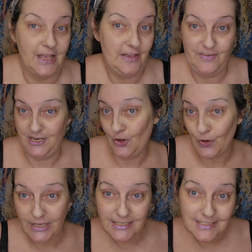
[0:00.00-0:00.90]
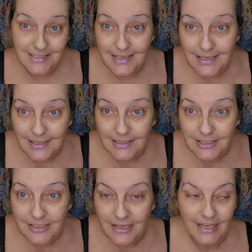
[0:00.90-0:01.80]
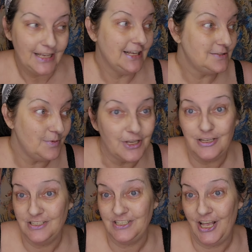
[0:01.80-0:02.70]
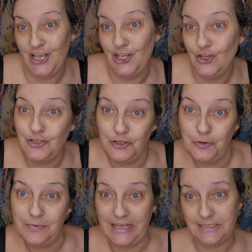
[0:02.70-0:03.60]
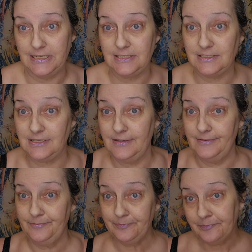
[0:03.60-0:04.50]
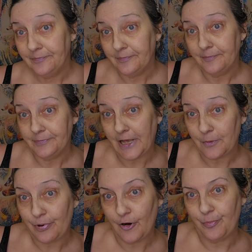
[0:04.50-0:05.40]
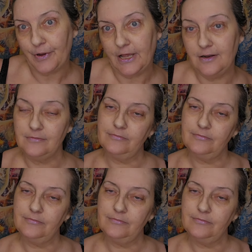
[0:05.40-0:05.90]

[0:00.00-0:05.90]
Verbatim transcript: If you don't get to see it, it's because YouTube thinks it's not appropriate.